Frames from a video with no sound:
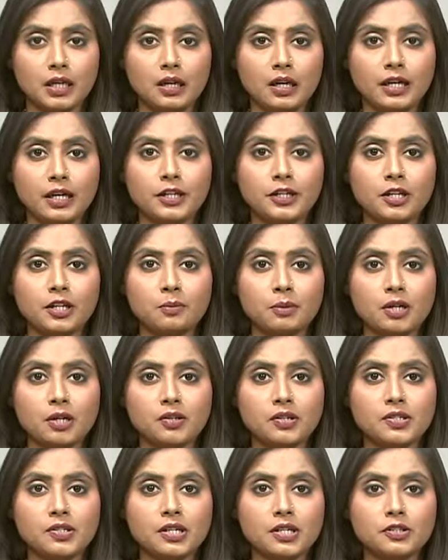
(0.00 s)
Indian
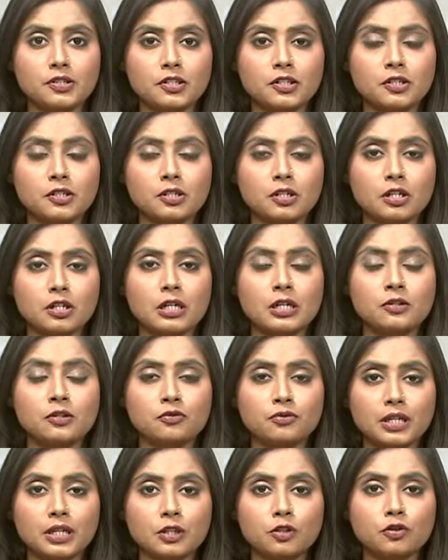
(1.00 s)
markets ended in
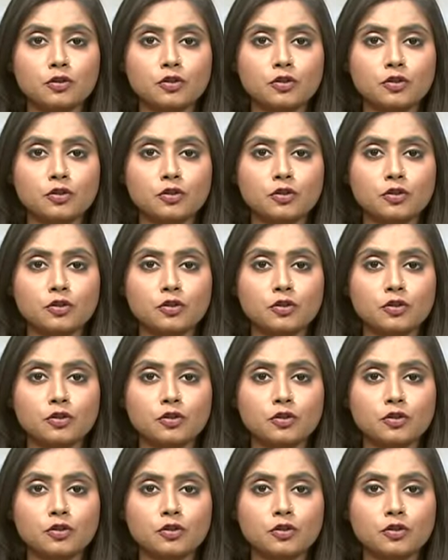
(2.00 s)
red on